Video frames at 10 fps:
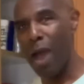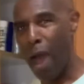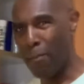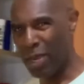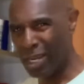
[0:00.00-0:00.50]
I
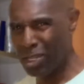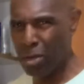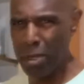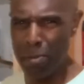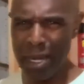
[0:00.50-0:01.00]
put a little
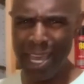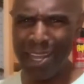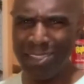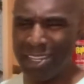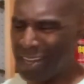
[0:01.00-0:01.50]
bit of
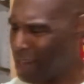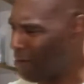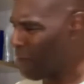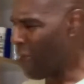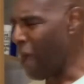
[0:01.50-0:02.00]
bananas in there.
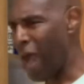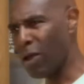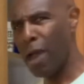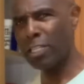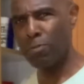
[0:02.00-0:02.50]

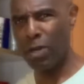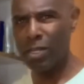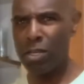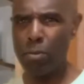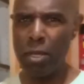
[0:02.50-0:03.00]
I just put a
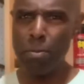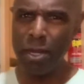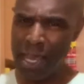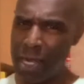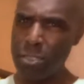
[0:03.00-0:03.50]
little bit of
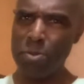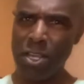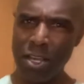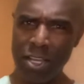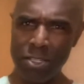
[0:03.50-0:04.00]
bananas
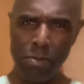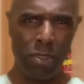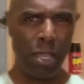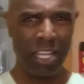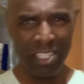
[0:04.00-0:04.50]
because
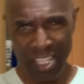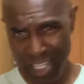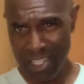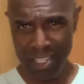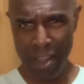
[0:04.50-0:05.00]
the
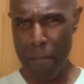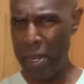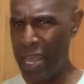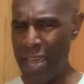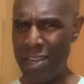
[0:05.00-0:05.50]
consistency of
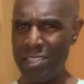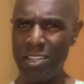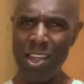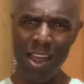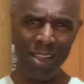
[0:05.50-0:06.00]
bananas are
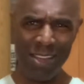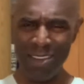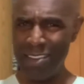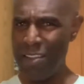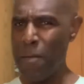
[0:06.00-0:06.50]
not
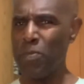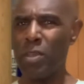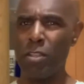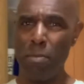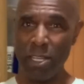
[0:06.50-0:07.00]
good,
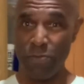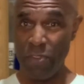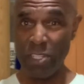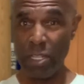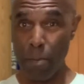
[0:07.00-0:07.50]
because it makes it feel
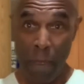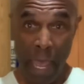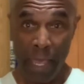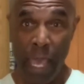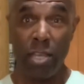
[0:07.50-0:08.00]
like the
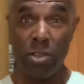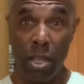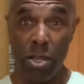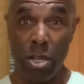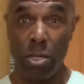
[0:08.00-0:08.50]
pancake is
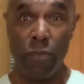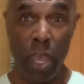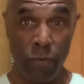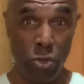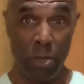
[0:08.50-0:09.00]
uncooked if you
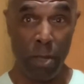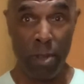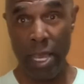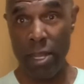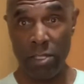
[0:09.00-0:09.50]
have too many
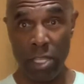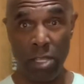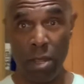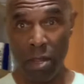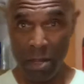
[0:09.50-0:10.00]
bananas in
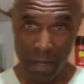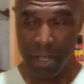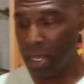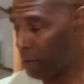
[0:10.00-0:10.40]
your